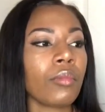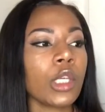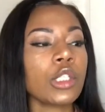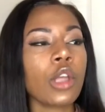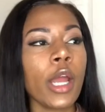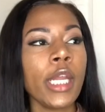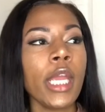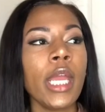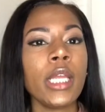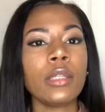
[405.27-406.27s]

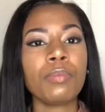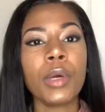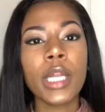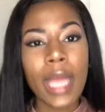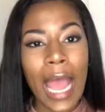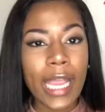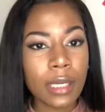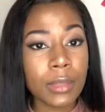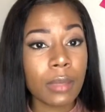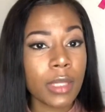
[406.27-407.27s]
started putting
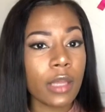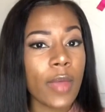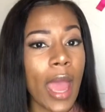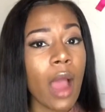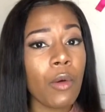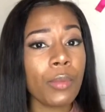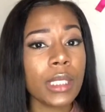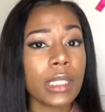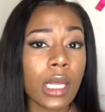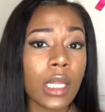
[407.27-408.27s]
items up there that I will be
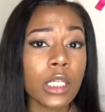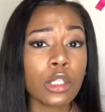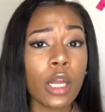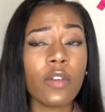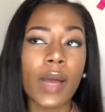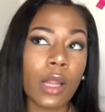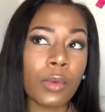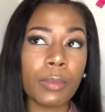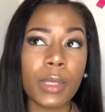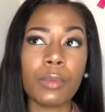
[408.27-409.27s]
selling, started
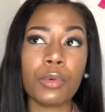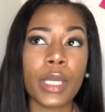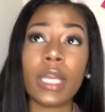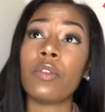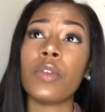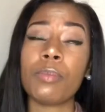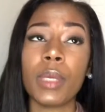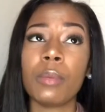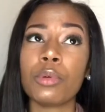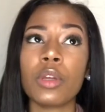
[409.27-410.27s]
following people, getting
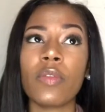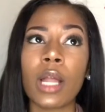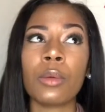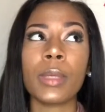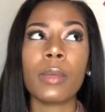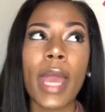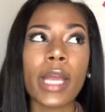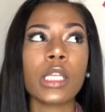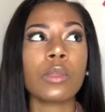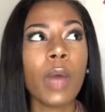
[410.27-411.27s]
people to follow me back
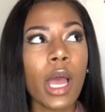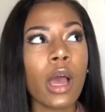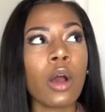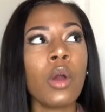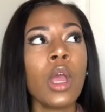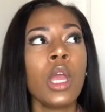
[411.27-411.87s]
as well.